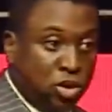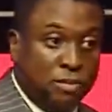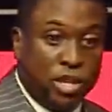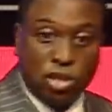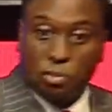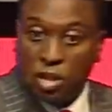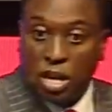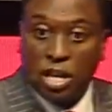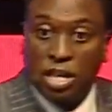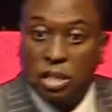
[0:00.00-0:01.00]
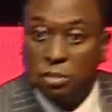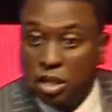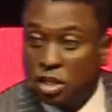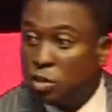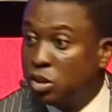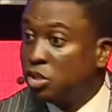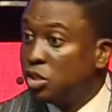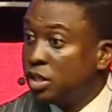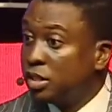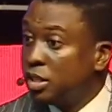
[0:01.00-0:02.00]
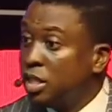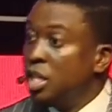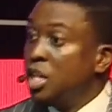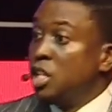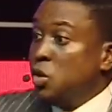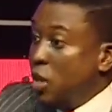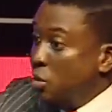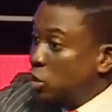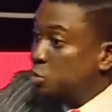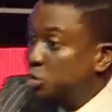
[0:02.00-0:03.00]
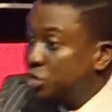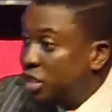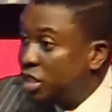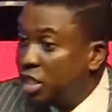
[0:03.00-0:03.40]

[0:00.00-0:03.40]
come and join prayer under ninety minutes. They will not join. They will go and watch movie.